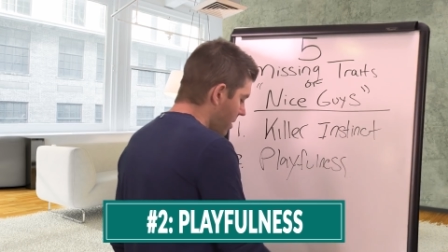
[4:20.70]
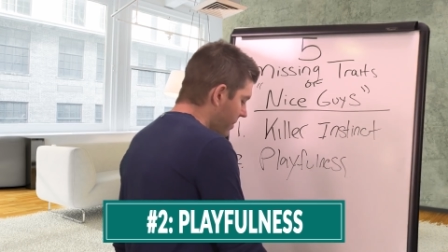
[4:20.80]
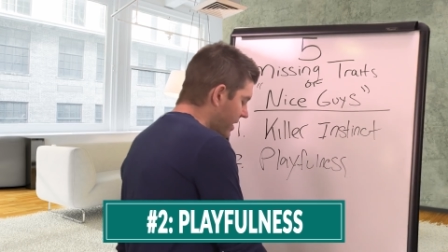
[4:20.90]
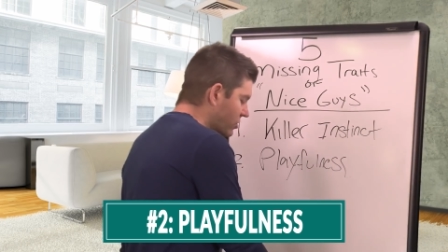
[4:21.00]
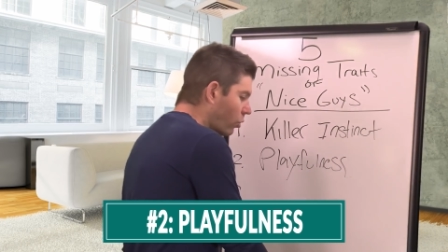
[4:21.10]

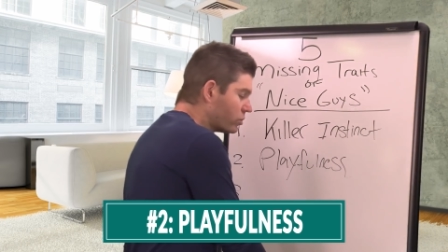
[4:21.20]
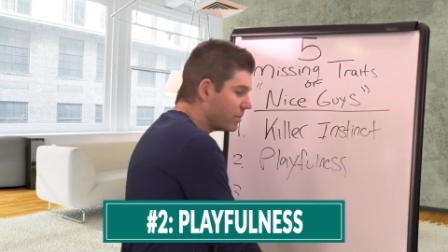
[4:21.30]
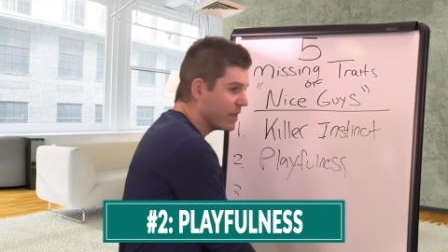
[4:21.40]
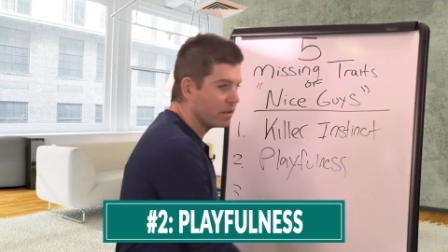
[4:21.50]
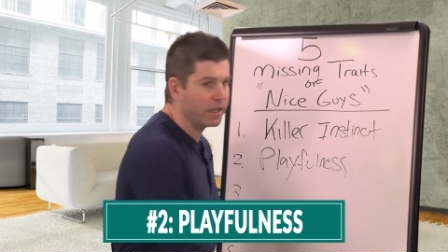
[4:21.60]
Because
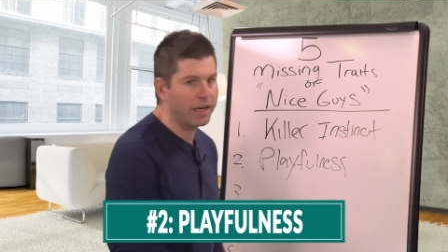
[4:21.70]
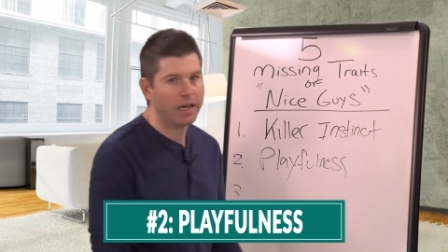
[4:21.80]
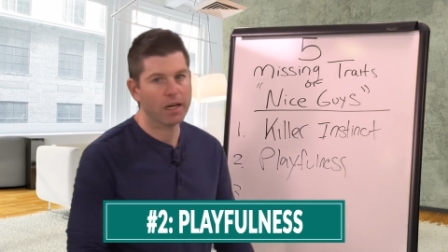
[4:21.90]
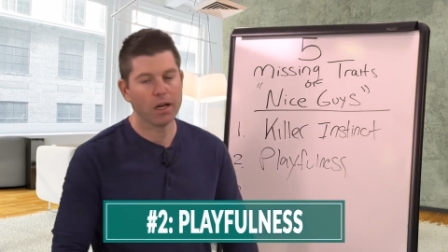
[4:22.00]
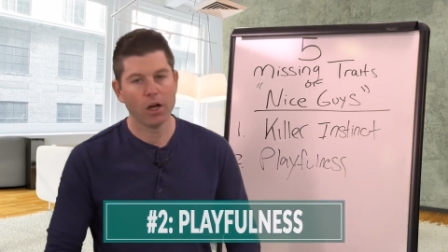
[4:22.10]

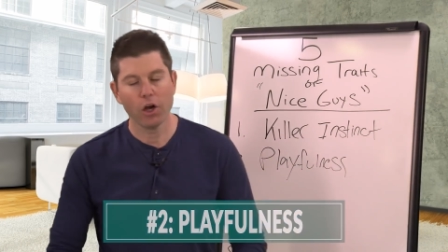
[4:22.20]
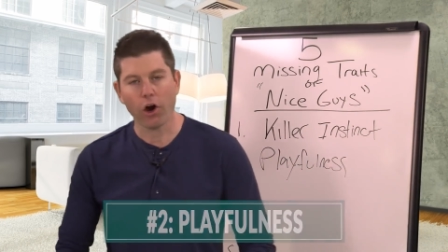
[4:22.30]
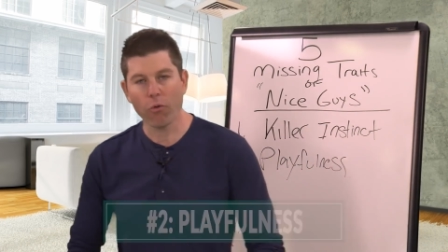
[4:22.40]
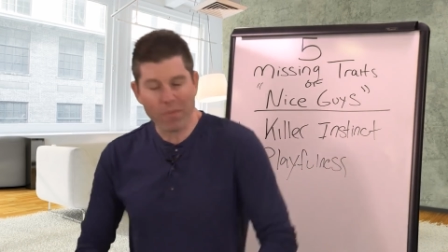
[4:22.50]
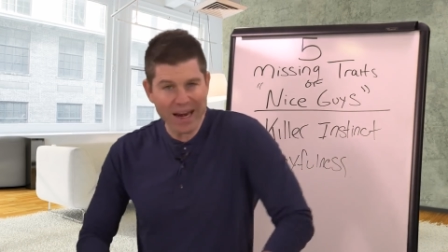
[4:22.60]
ultimately,
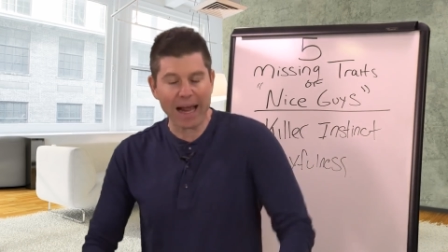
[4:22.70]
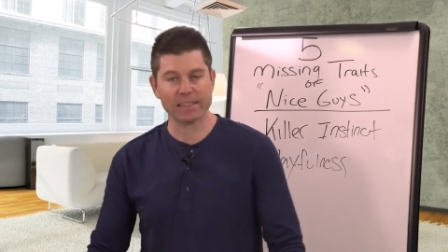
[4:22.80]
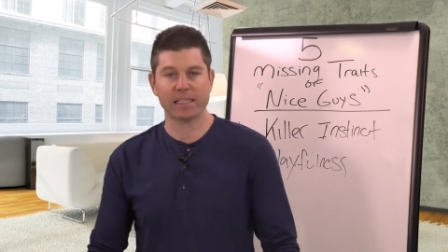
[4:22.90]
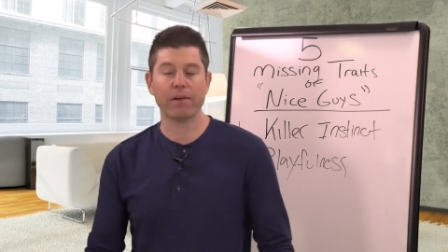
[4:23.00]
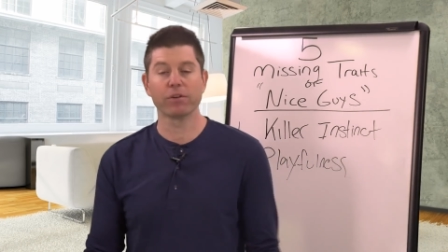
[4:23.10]
a woman
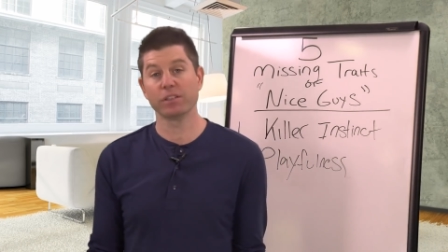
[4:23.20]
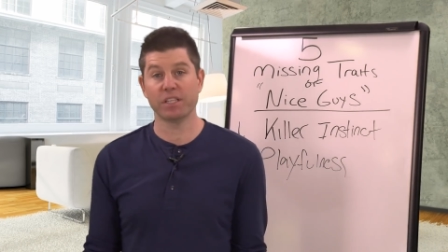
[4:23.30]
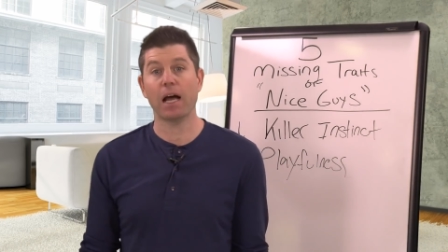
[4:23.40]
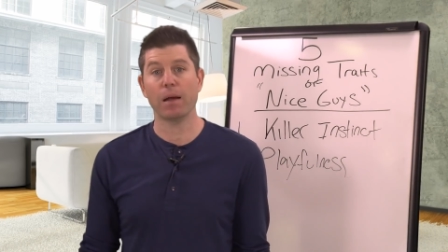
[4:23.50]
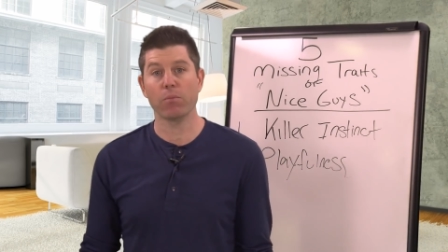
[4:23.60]
has to have a good
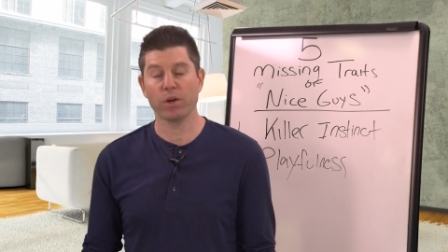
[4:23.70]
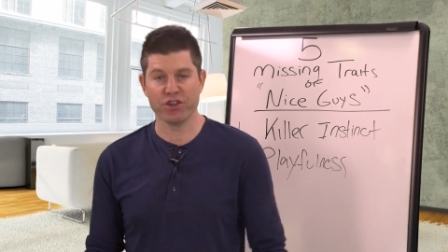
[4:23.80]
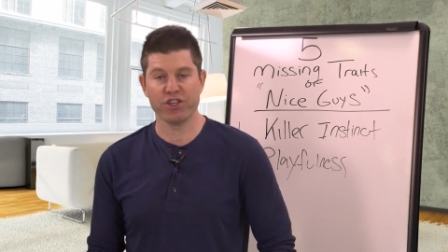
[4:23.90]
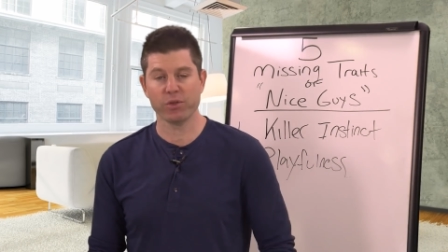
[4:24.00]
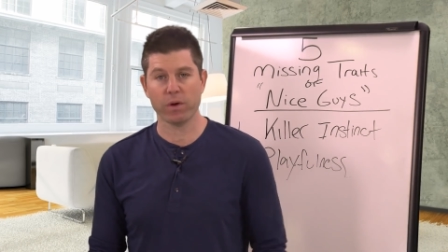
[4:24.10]
time
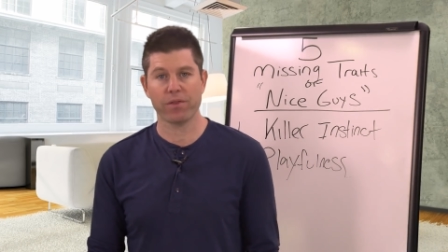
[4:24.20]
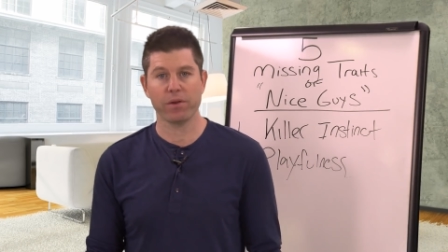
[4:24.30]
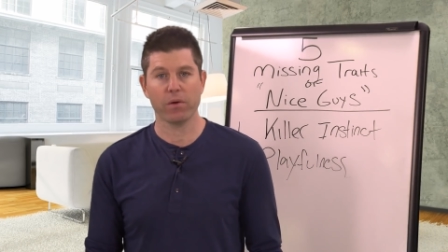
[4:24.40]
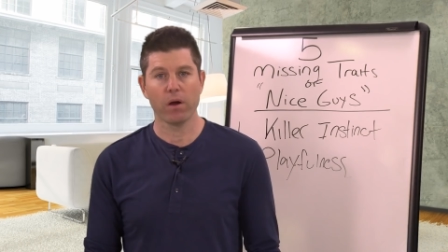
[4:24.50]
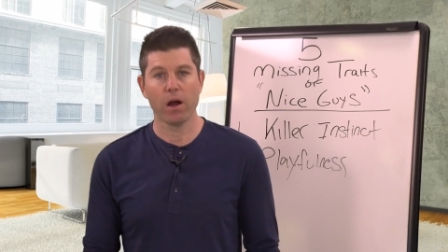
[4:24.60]
when she's with
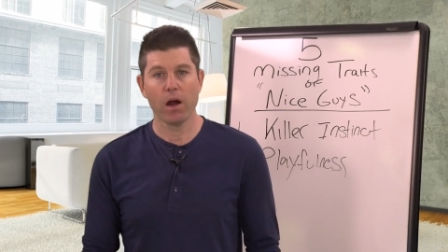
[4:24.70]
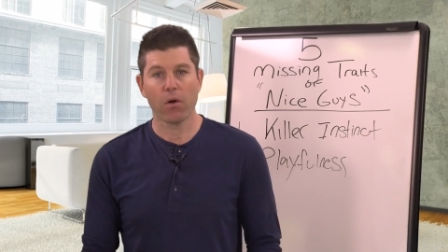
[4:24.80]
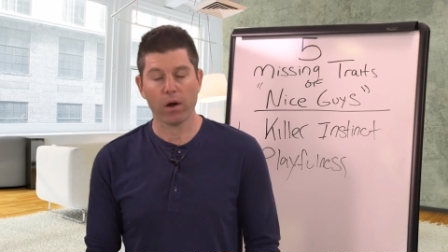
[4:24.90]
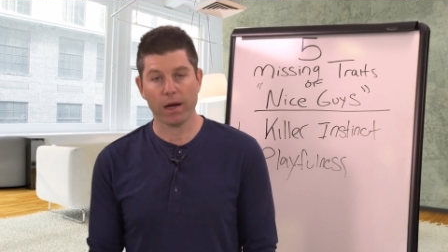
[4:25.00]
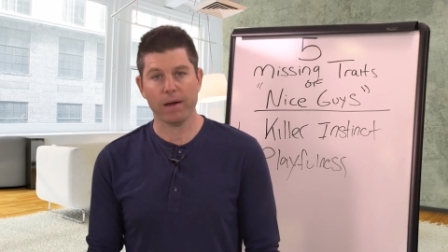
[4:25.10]
you,
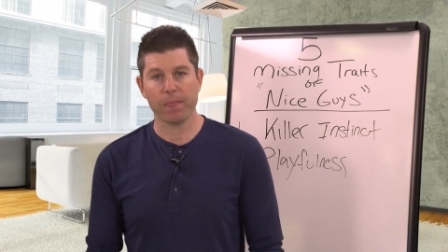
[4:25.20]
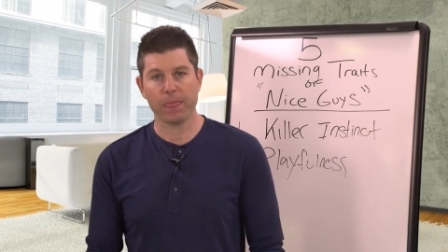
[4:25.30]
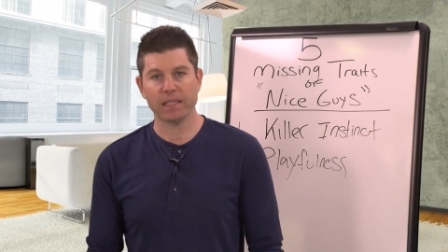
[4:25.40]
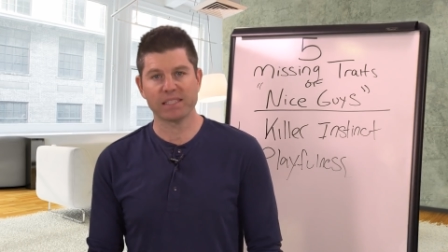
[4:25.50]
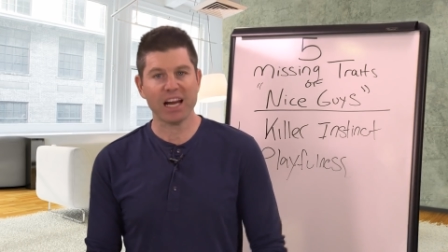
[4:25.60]
right?
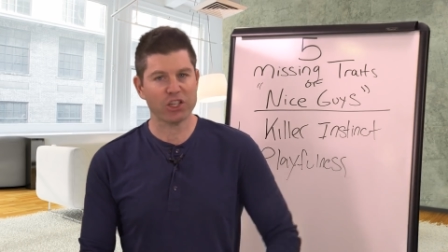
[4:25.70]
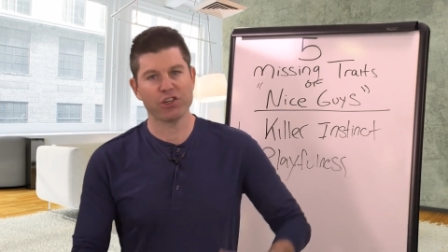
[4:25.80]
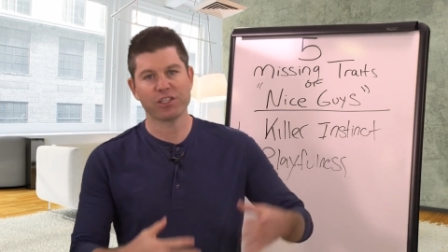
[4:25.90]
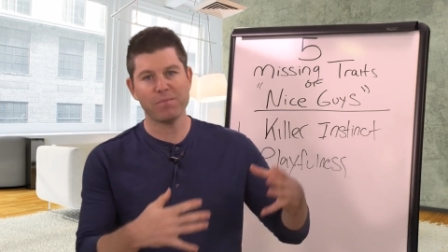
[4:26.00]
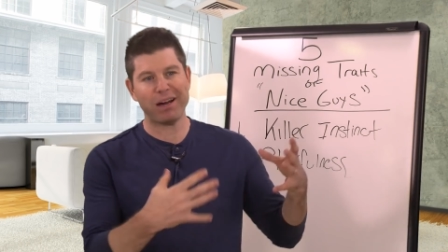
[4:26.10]
It's not
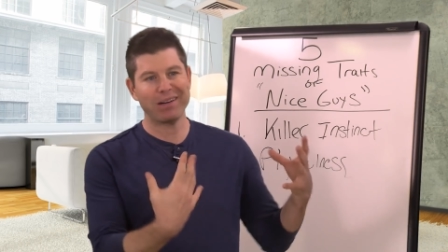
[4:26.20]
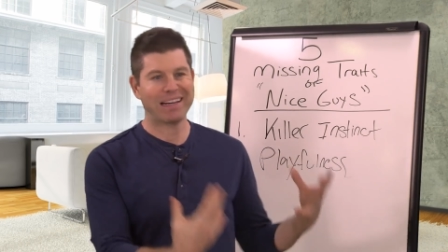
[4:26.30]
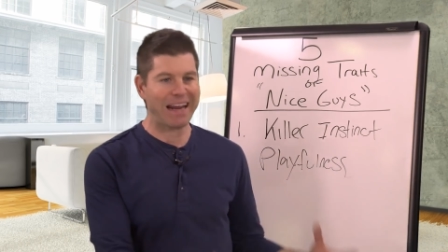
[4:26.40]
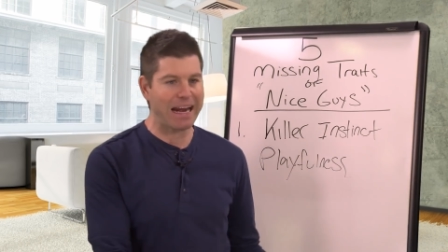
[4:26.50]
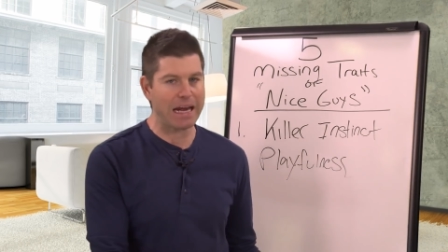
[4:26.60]
just
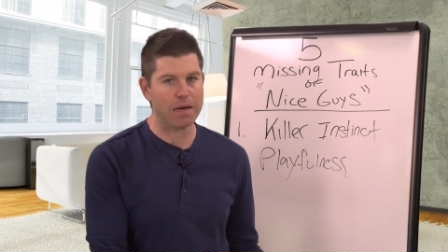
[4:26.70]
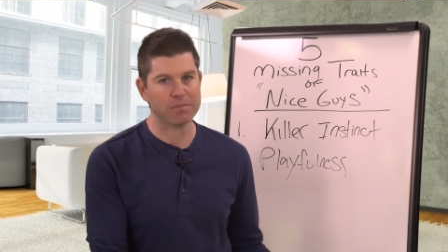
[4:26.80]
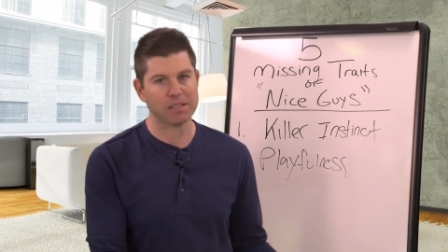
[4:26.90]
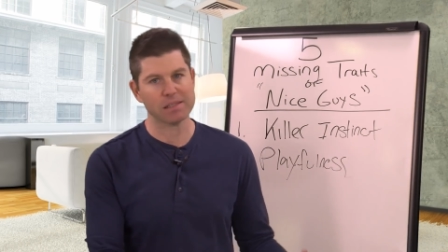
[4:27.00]
about games.